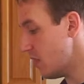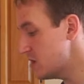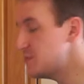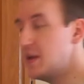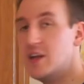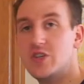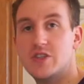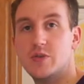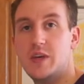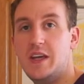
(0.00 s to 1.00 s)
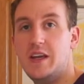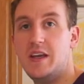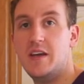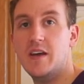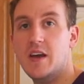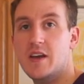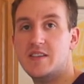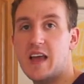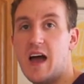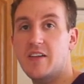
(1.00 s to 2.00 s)
spinach and zucchini
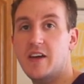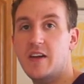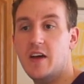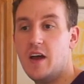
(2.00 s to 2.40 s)
salad,